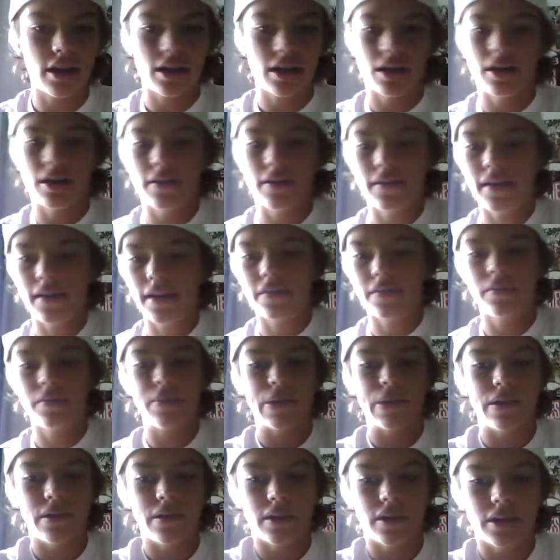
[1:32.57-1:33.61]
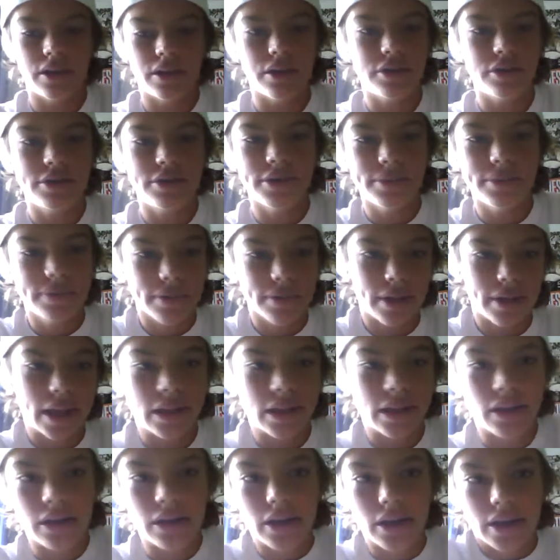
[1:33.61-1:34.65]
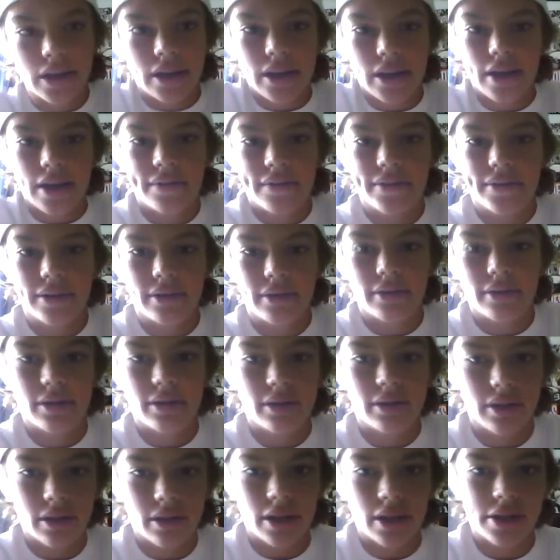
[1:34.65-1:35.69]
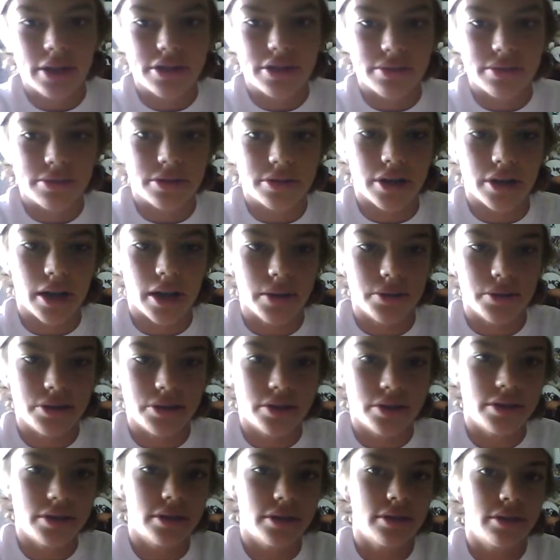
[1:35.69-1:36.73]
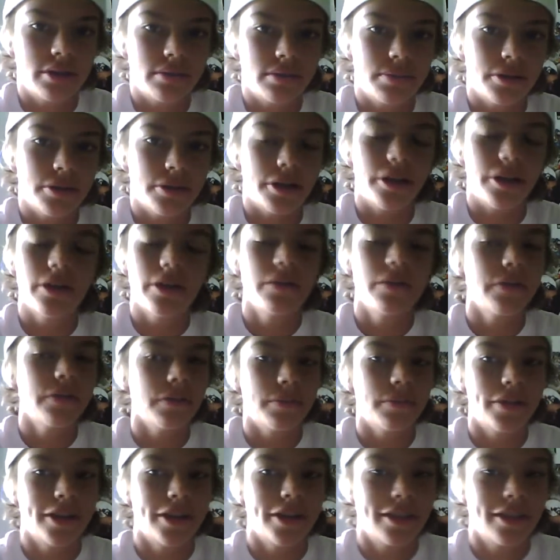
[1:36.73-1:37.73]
I haven't been on YouTube for that long and having 8 subscribers is pretty good for me,